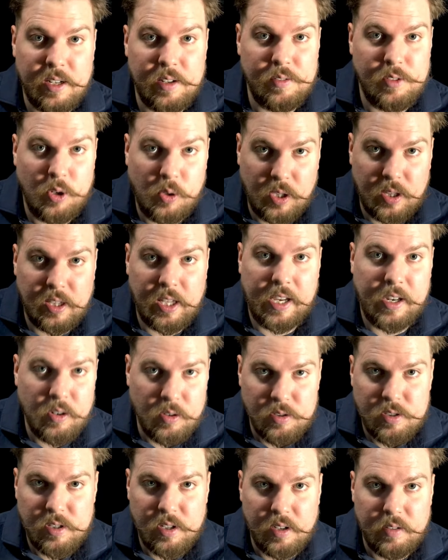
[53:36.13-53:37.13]
If you can layer
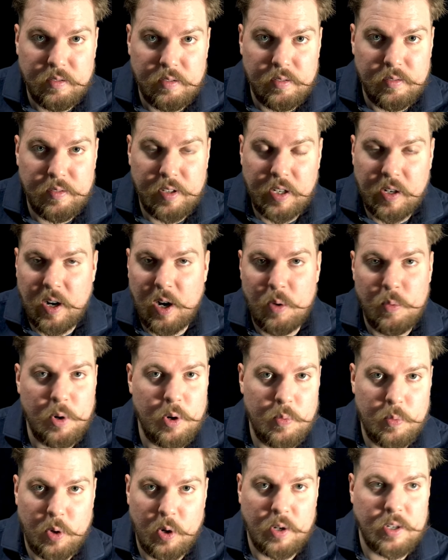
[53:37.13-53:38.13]
stuff, figure out
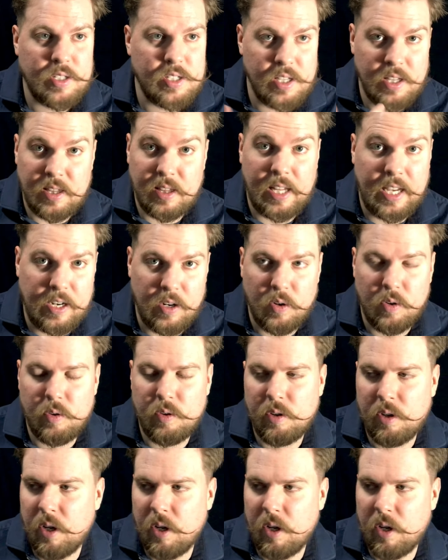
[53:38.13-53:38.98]
what works, then layer.